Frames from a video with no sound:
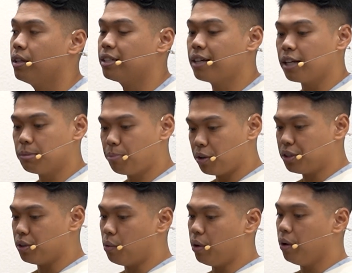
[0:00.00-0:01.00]
That's God's
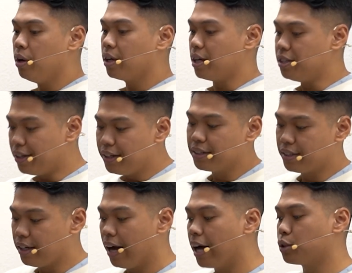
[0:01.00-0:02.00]
personal will. Continue to
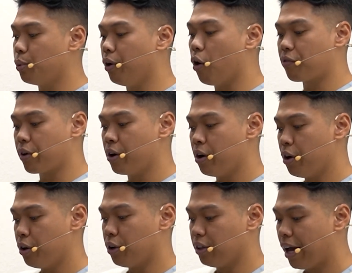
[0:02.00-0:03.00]
see God's will over
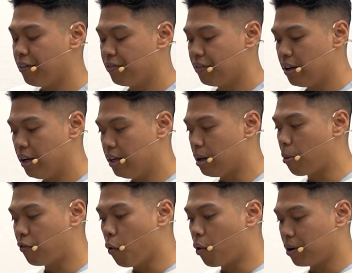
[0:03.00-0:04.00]
your life. Number
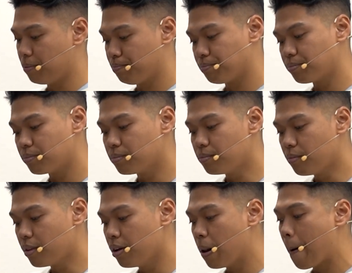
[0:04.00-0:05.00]
four,
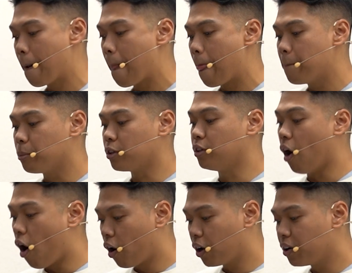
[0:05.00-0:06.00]

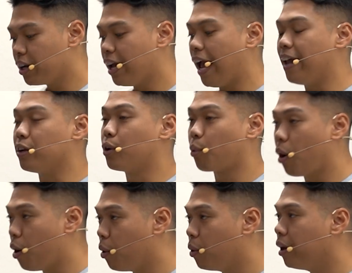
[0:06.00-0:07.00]
guard and
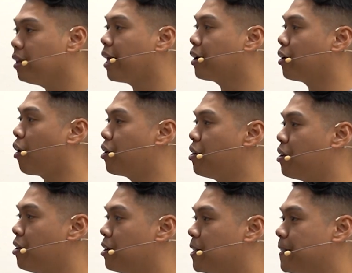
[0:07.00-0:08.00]
grow like a gardener.